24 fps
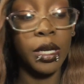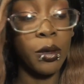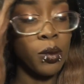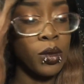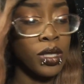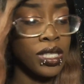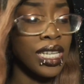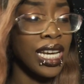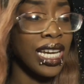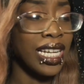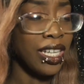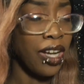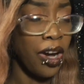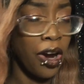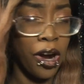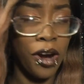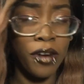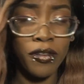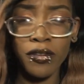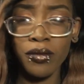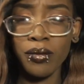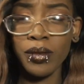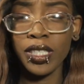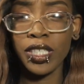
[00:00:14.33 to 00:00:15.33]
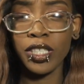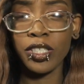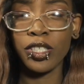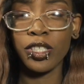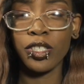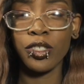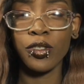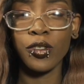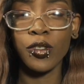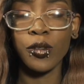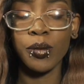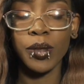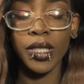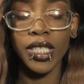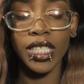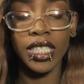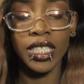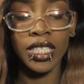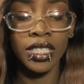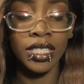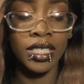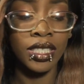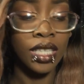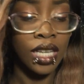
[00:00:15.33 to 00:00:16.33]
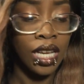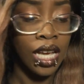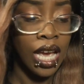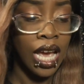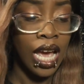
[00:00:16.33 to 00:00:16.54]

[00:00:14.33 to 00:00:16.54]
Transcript: It was kind of hard for me to choose because